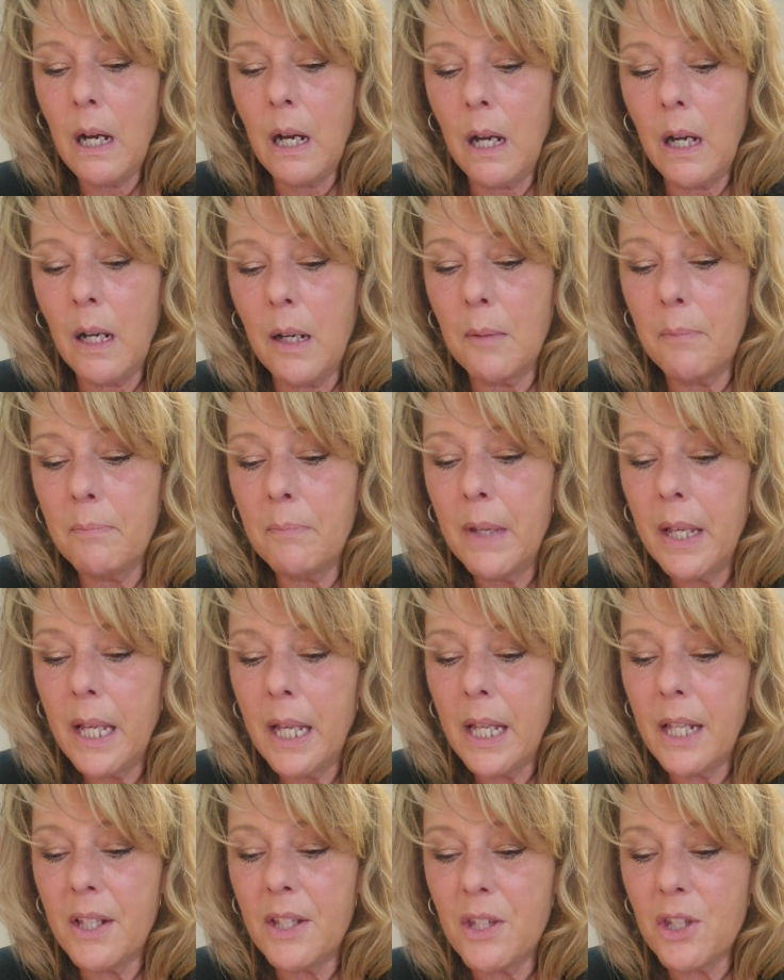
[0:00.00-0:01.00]

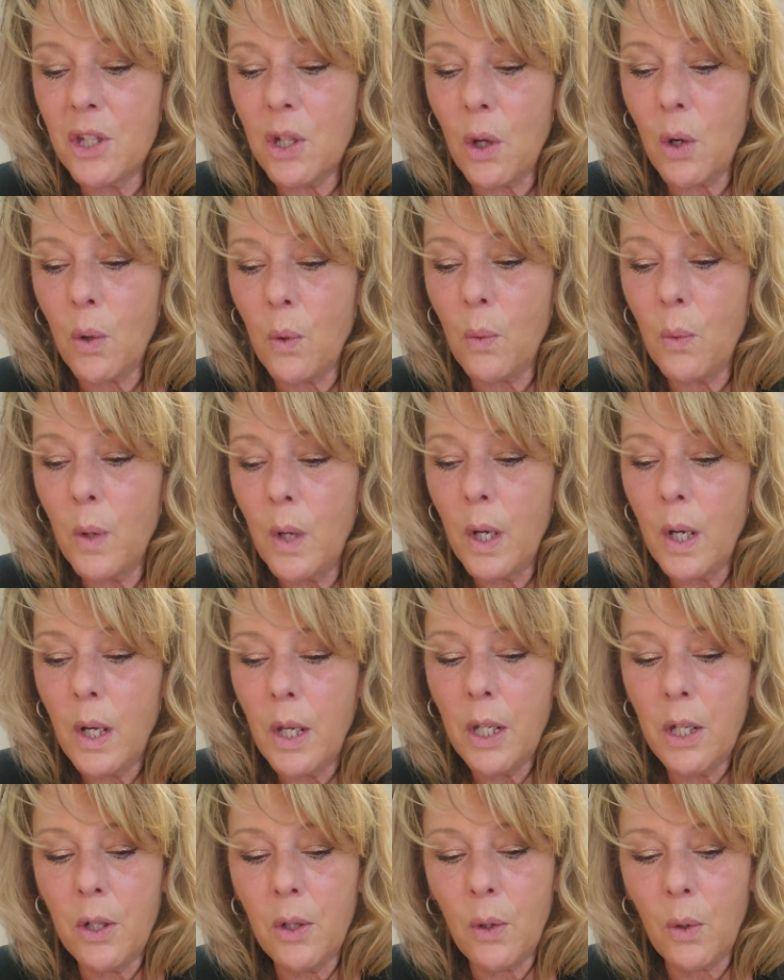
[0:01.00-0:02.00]
And so,
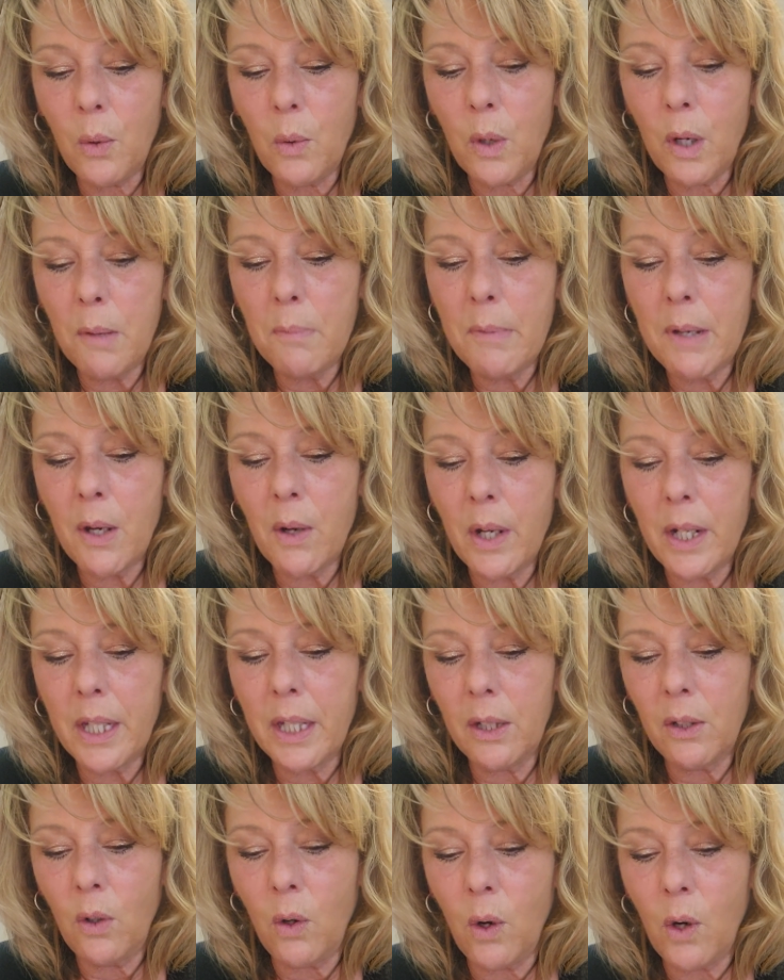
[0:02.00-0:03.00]

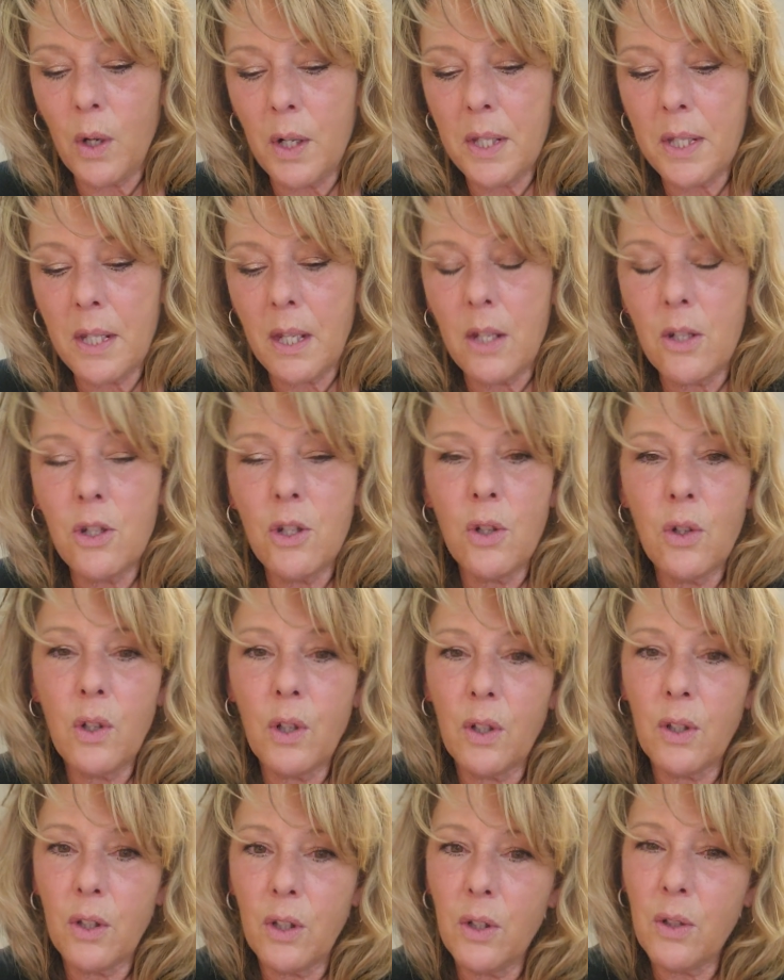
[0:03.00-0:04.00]
American Heart says you
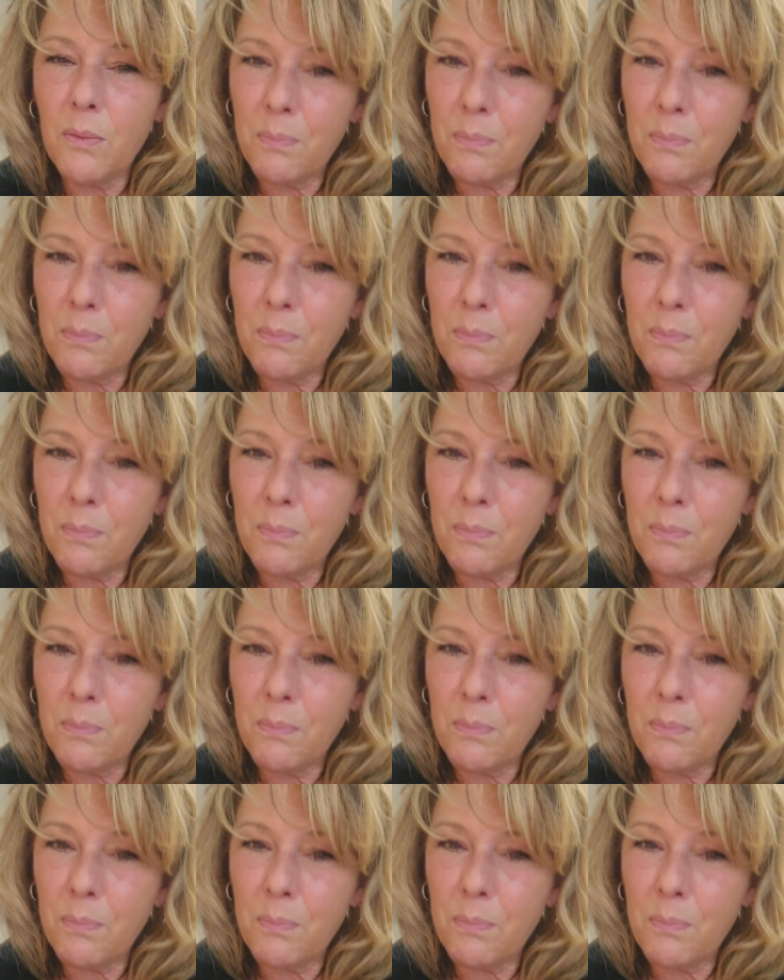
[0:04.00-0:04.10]
could